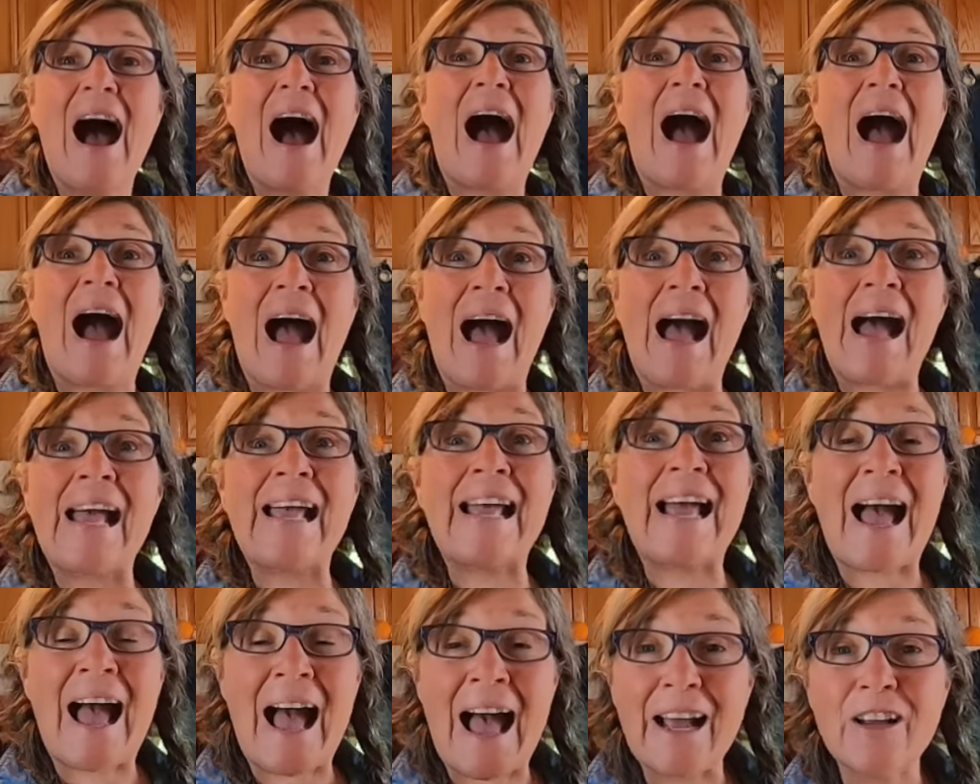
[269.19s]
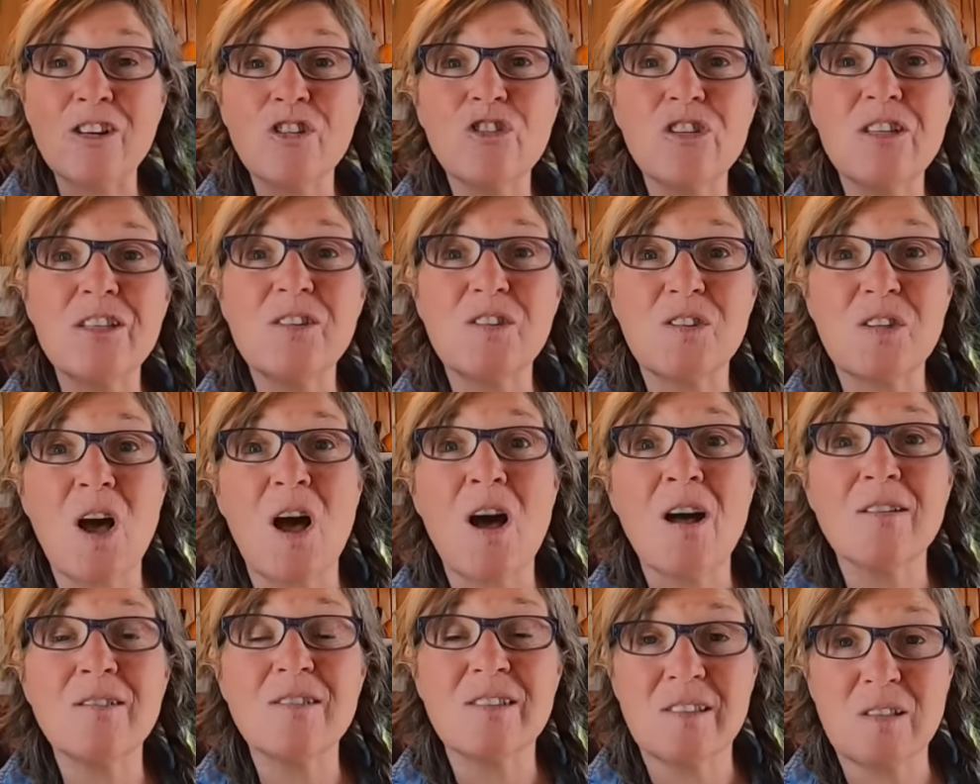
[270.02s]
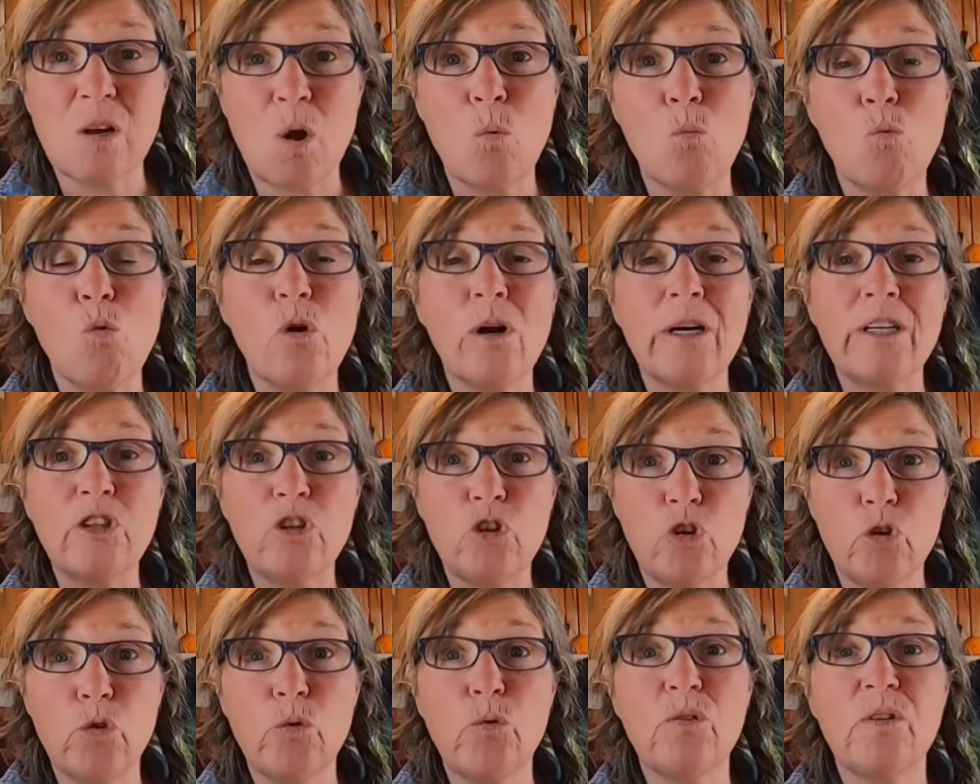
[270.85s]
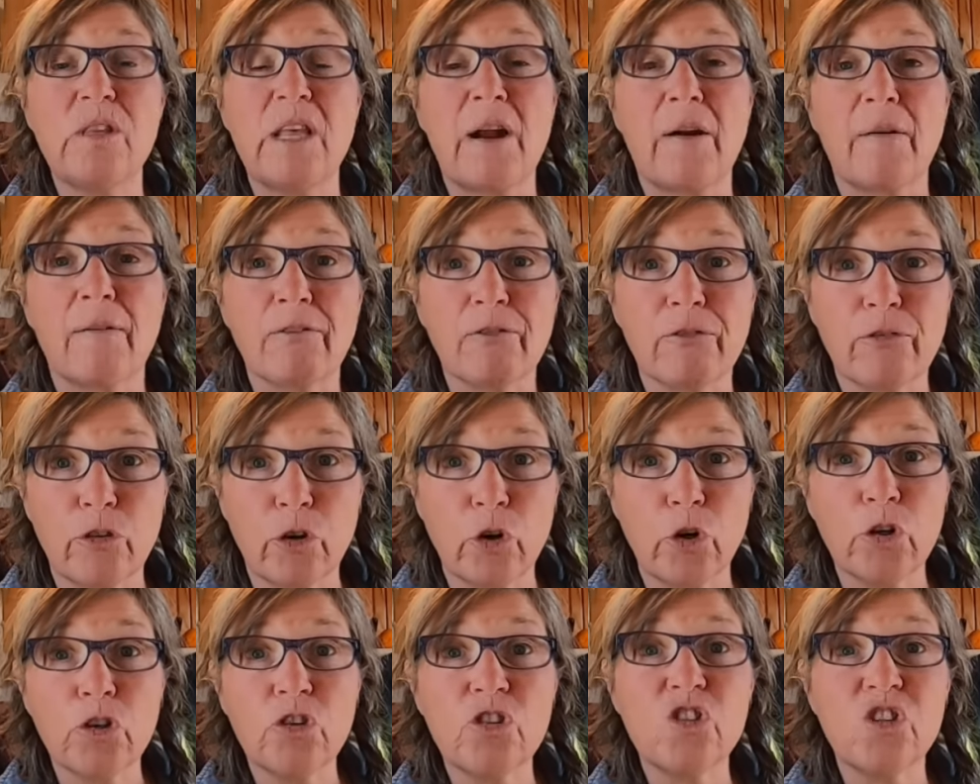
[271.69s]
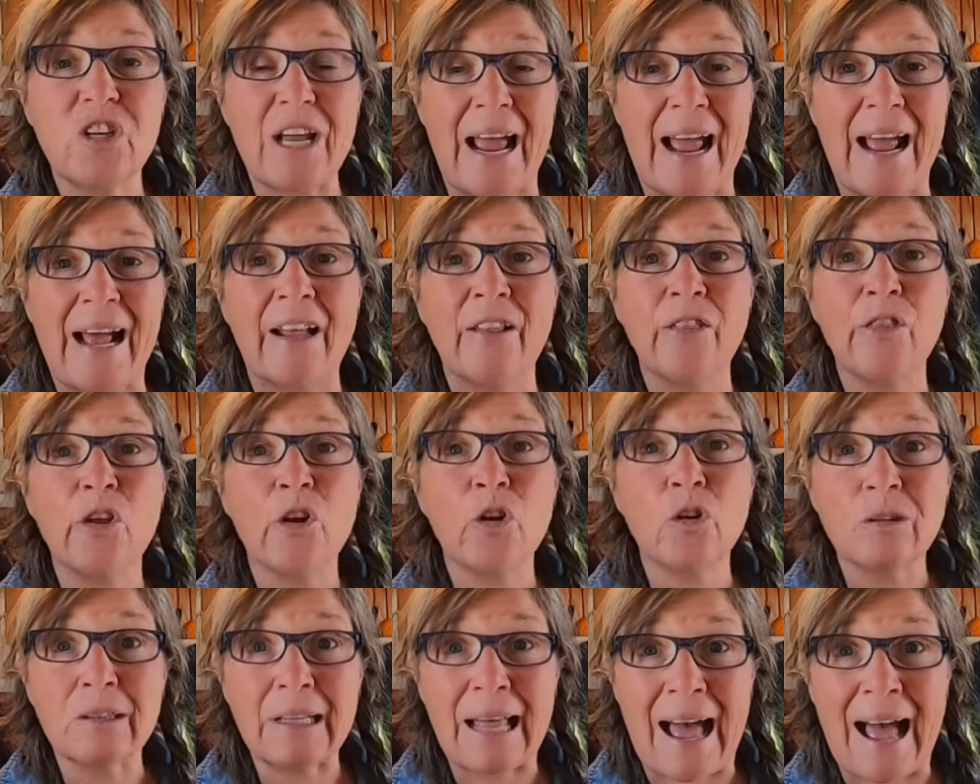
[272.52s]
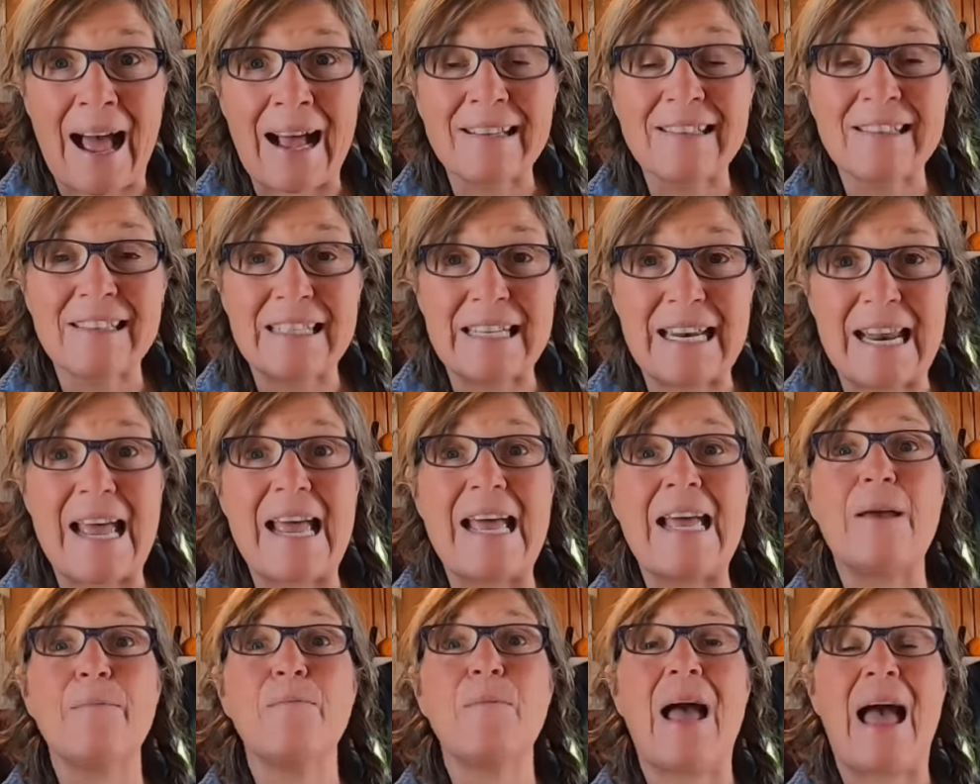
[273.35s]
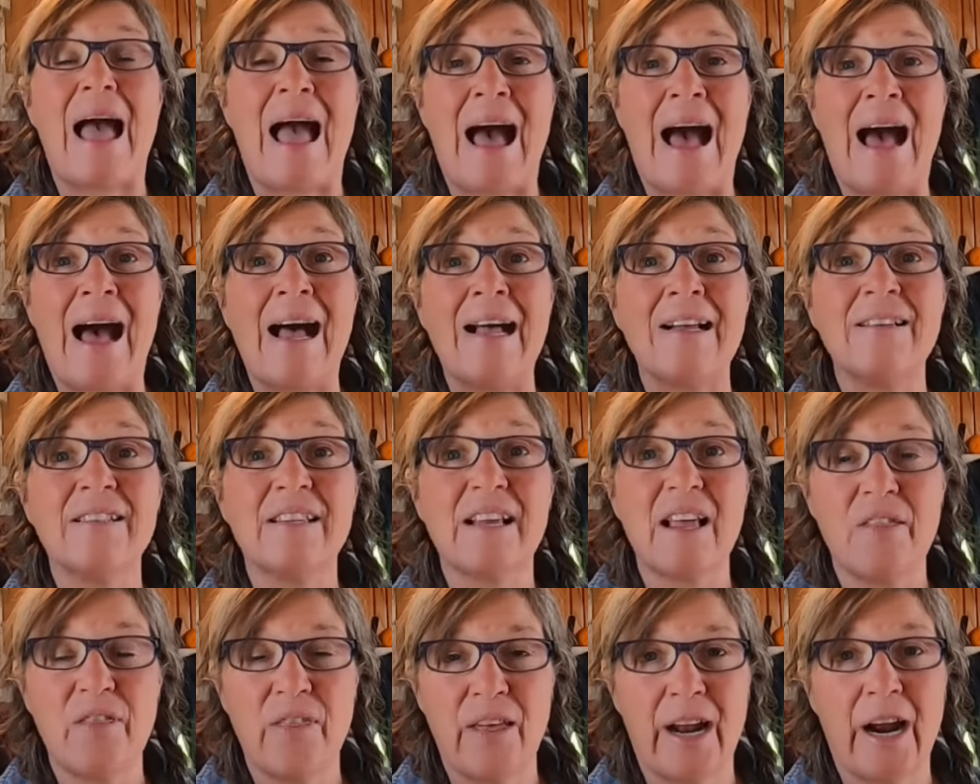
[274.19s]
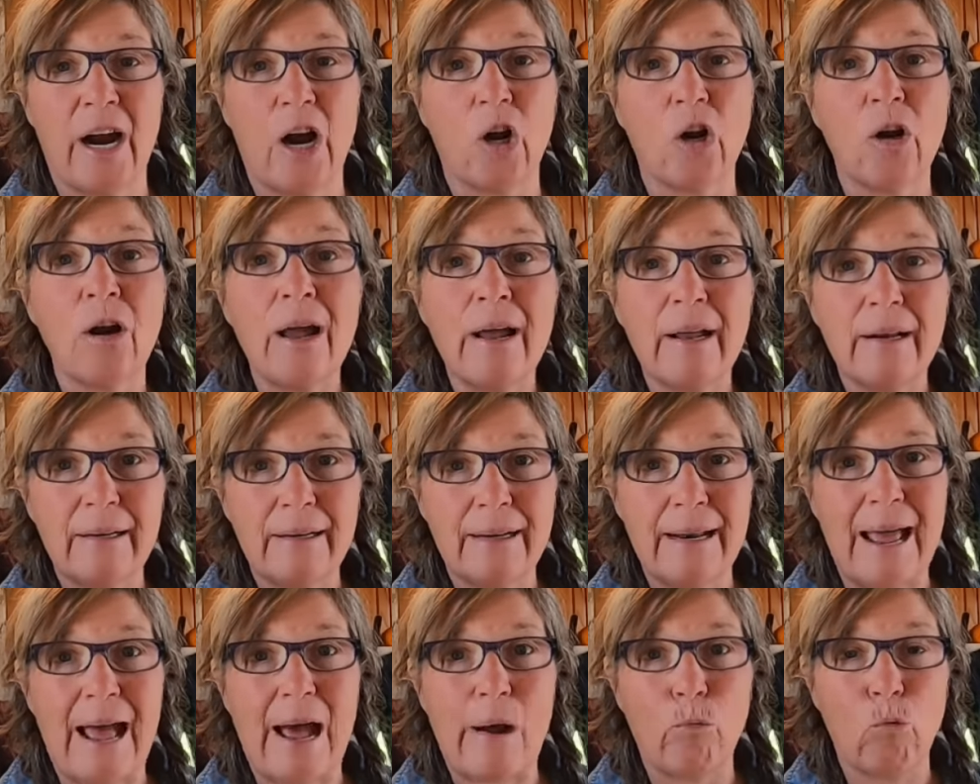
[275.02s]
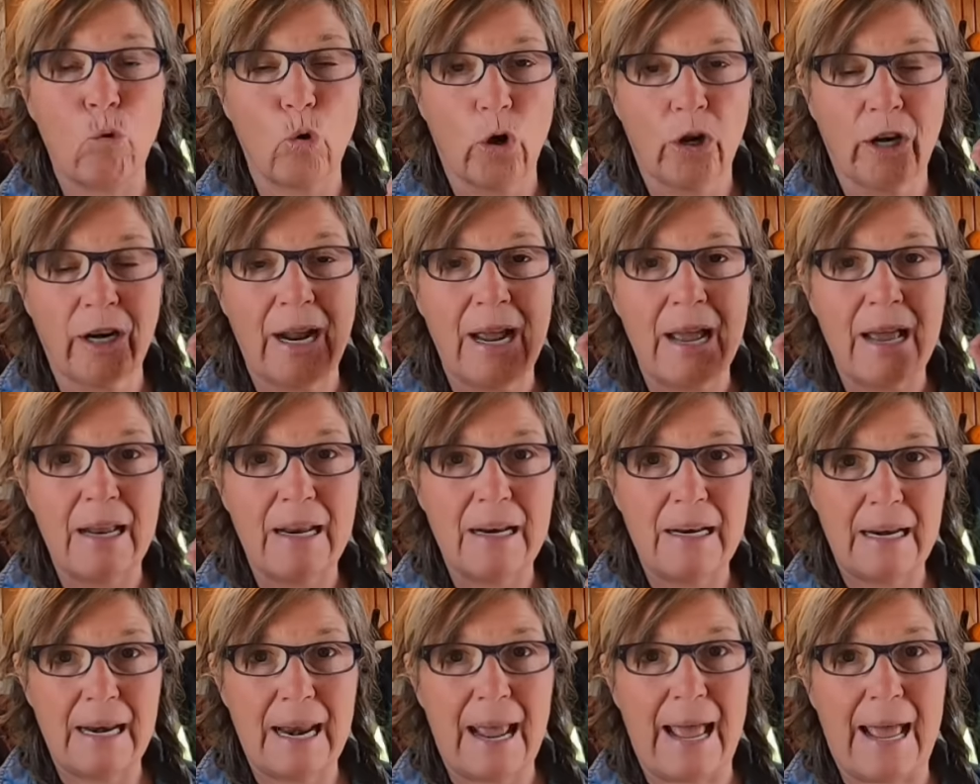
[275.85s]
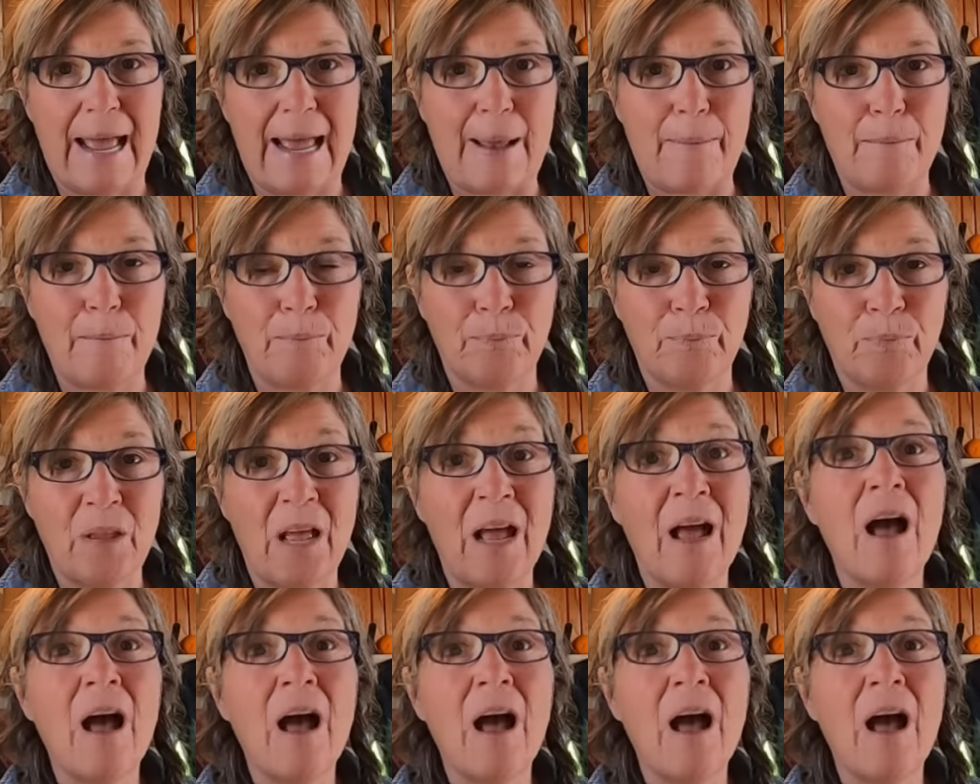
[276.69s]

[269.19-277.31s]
I actually saw someone use their first and their last name as their network name.